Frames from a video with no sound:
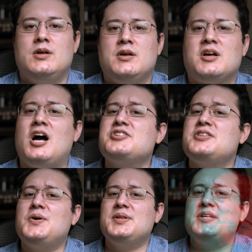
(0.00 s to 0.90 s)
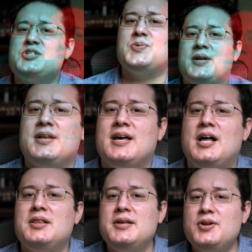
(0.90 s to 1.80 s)
Caution though in this one, a
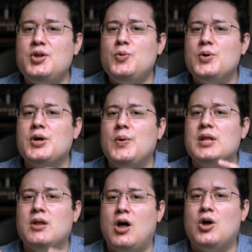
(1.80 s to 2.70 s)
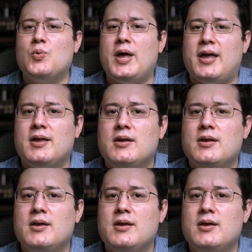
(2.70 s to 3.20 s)
little will go a long way.